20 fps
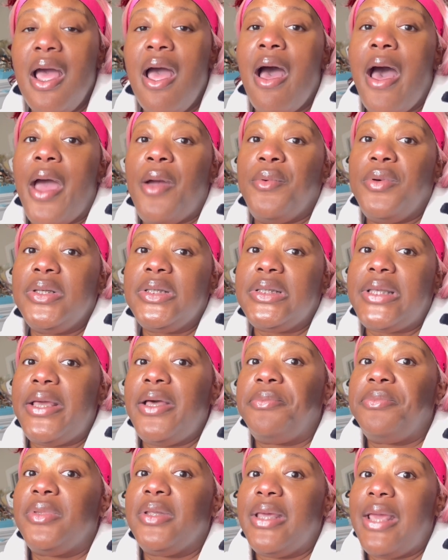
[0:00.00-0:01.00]
I will say
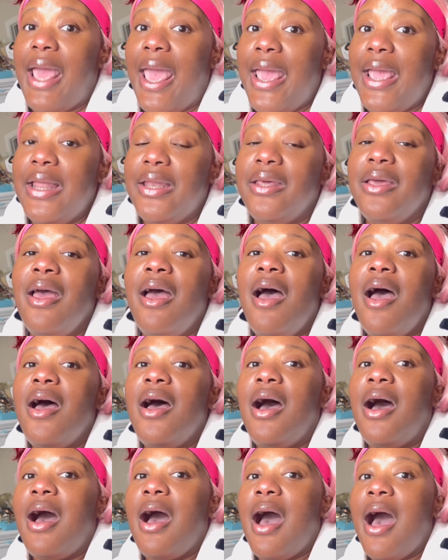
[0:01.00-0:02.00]
up the gate,
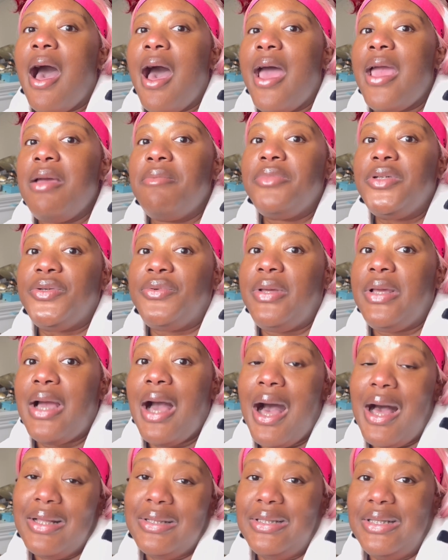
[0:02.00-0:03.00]
I am doing
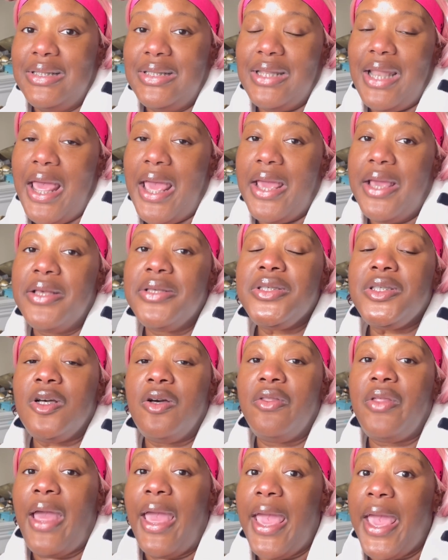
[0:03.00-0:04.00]
content today, so
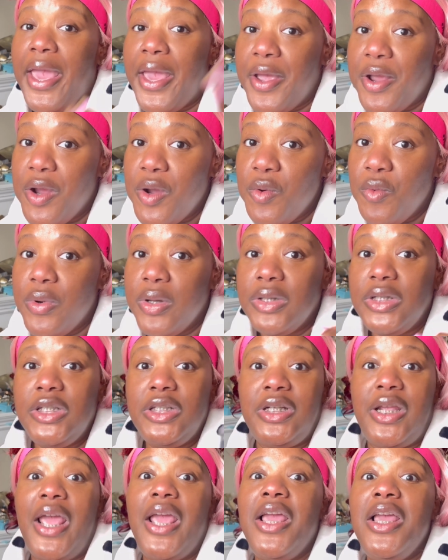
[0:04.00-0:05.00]
the hair will
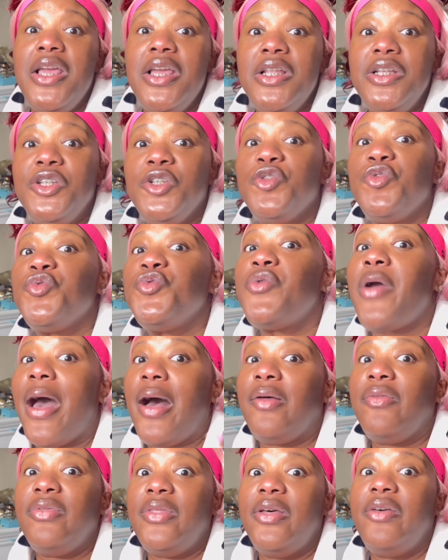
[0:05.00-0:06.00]
change
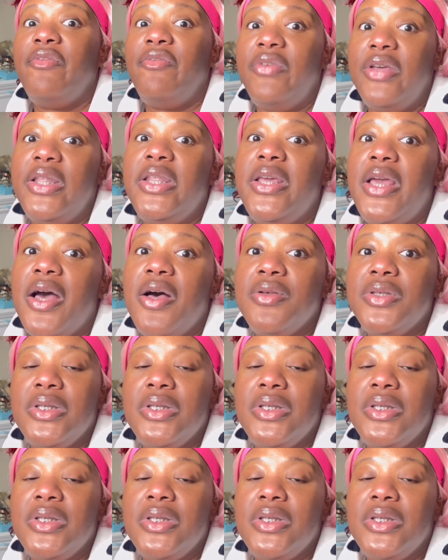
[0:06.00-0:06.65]
throughout the video.